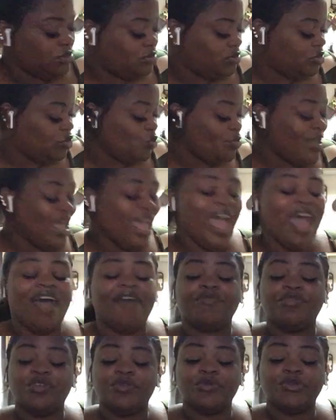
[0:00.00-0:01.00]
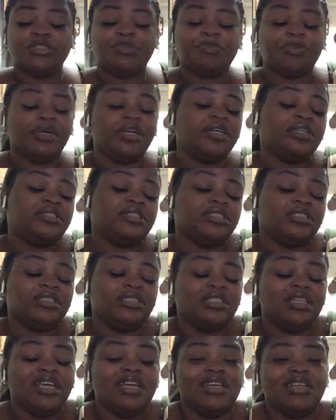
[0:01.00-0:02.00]
Do we have to respond to the
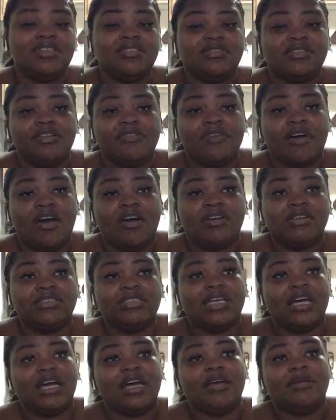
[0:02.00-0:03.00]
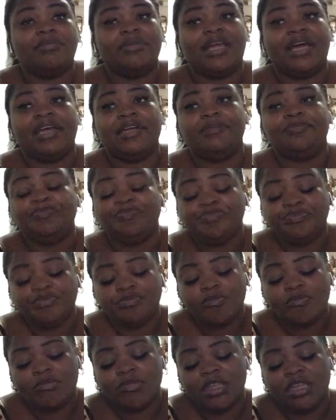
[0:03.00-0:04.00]
negative stuff all the time? Like,
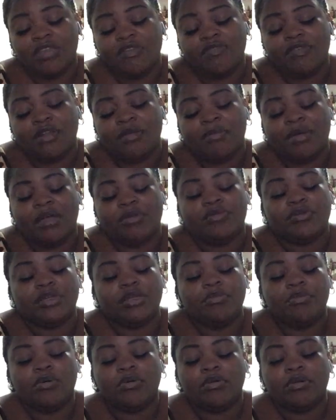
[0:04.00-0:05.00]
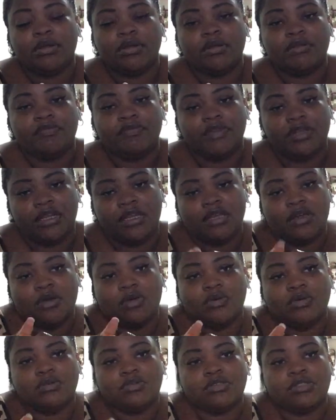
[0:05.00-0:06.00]
even in my reborn
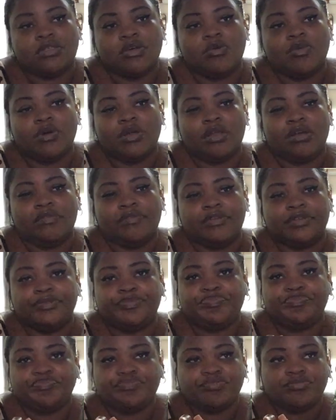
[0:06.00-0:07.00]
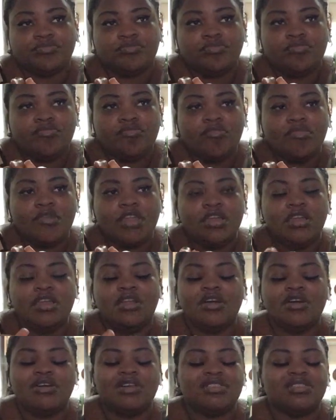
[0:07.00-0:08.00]
videos or whatever, you
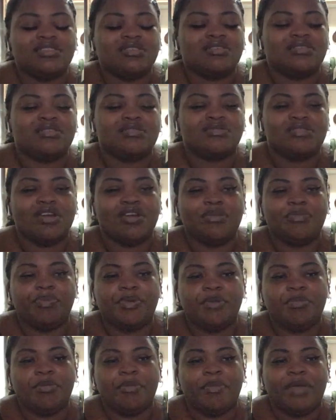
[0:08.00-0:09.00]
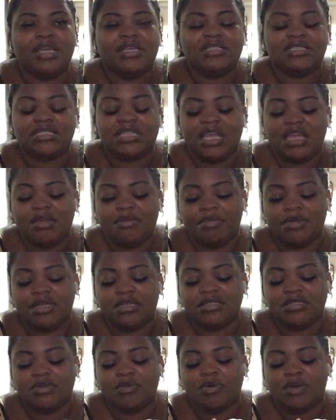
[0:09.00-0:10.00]
know, it's certain people make
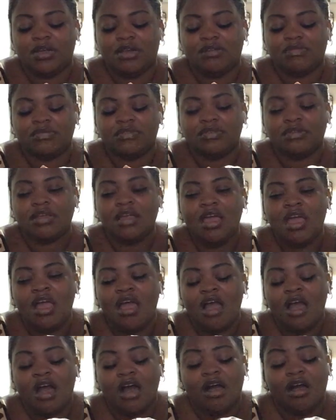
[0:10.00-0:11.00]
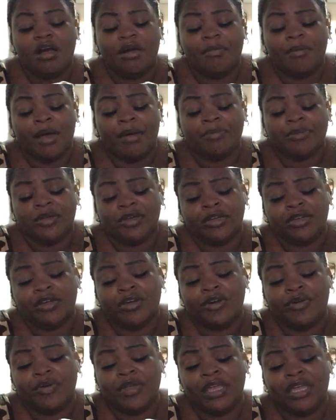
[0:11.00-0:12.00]
statements or whatever. I'm gonna
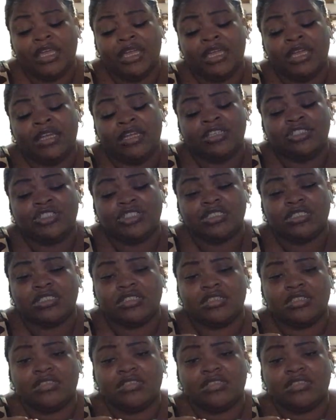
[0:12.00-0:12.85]
go in and just